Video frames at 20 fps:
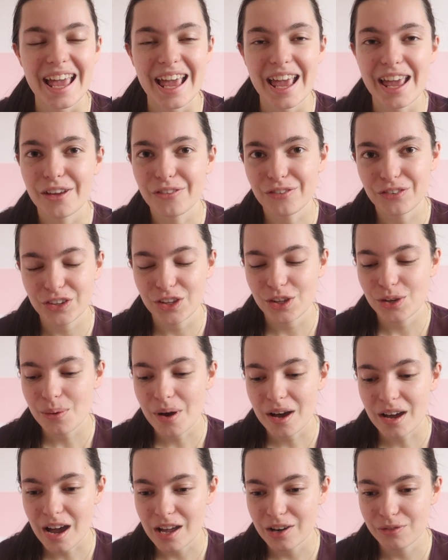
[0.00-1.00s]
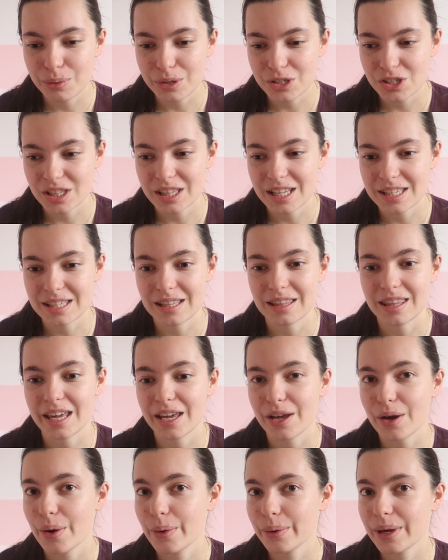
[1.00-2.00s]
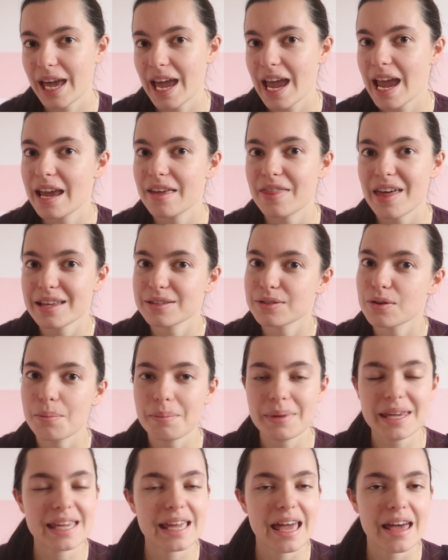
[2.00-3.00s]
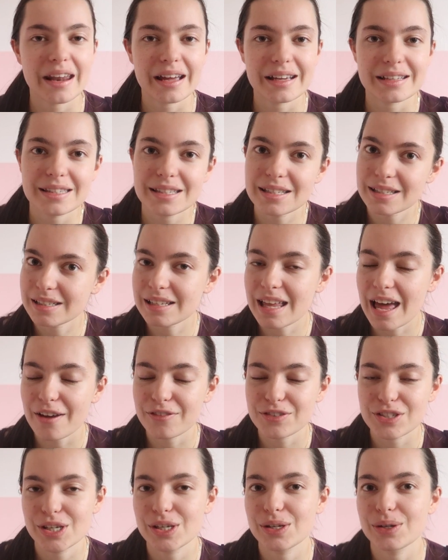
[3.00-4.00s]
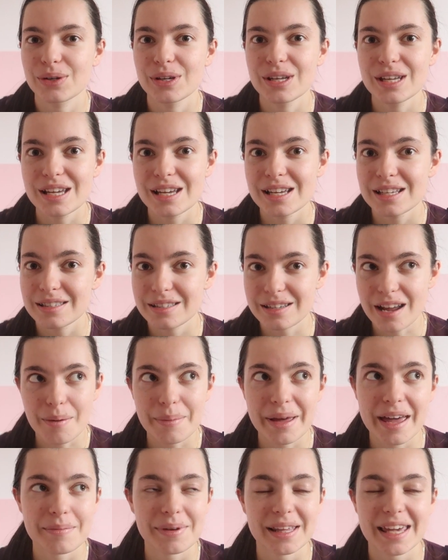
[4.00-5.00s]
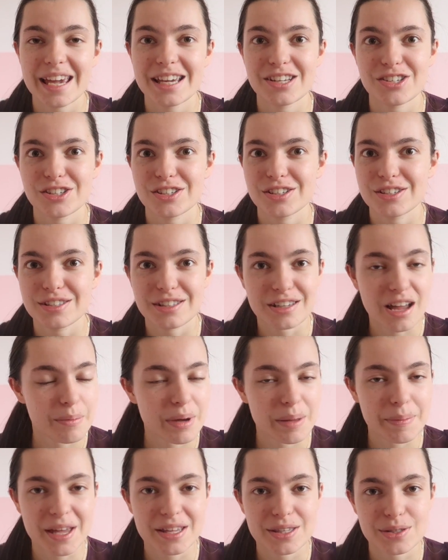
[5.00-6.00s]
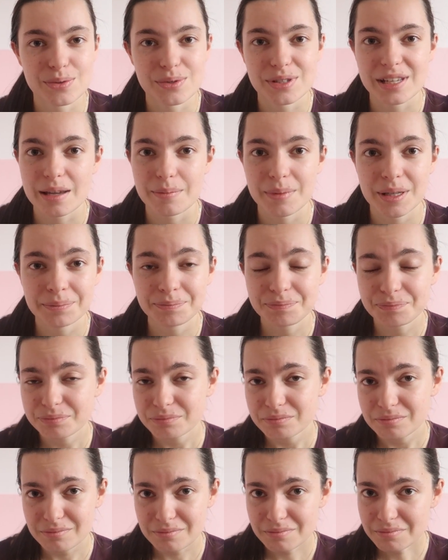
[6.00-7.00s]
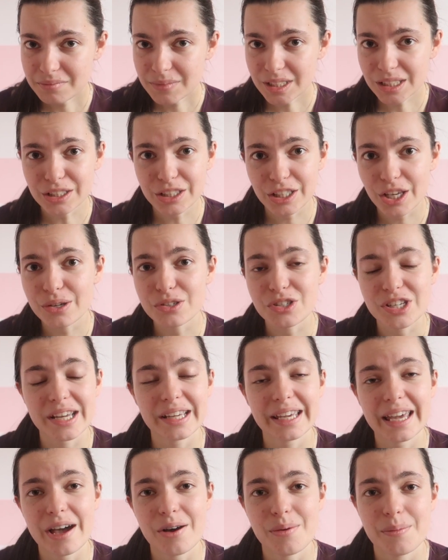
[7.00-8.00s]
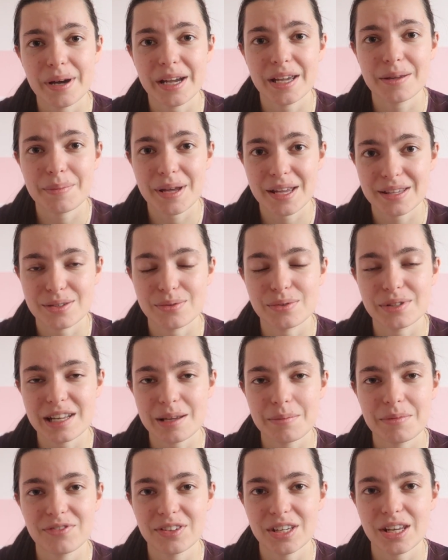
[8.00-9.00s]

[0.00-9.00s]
If you are kind of watching this and think, okay, that's not me yet, I still have to start my application, start my personal statement, go check out my personal statement